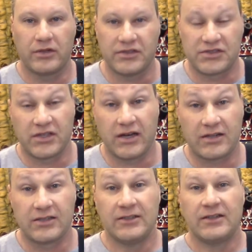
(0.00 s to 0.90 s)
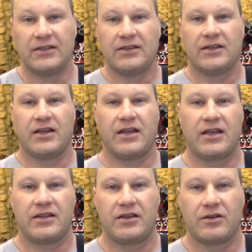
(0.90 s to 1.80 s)
sucked.
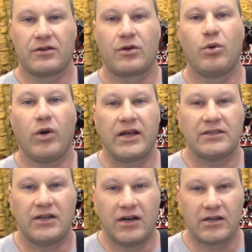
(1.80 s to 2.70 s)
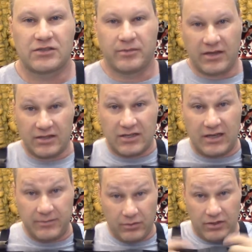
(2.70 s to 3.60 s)
And they were quite long, so by the
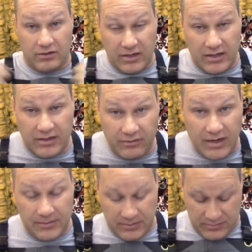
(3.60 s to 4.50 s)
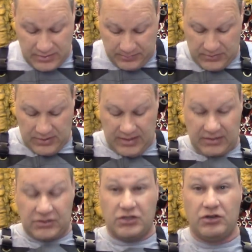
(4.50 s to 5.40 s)
time you went around and wrapped them up, you had
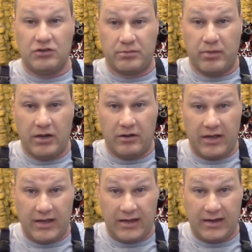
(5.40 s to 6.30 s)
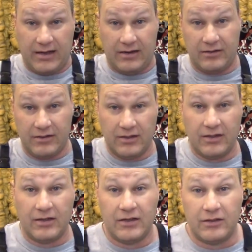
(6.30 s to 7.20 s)
this huge bow hanging out,
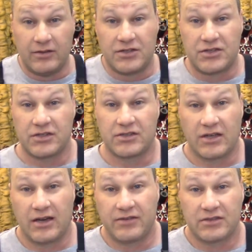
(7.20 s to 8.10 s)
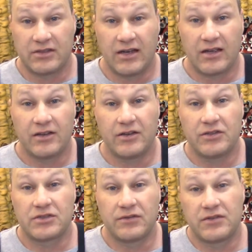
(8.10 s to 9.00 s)
which is obviously not
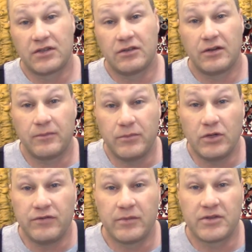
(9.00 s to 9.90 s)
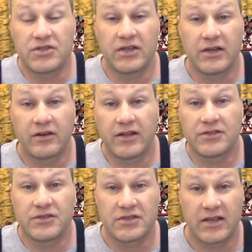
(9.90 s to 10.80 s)
conducive to moving machinery
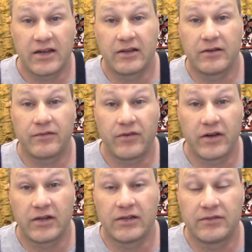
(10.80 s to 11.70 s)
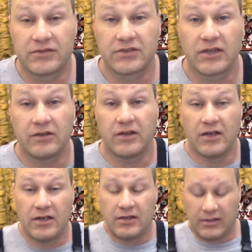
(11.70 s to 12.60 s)
that you're standing in front of. So
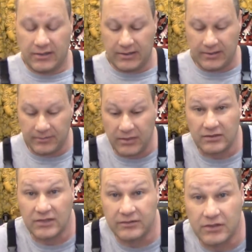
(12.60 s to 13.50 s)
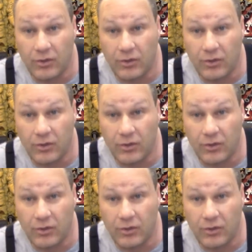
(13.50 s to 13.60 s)
my lovely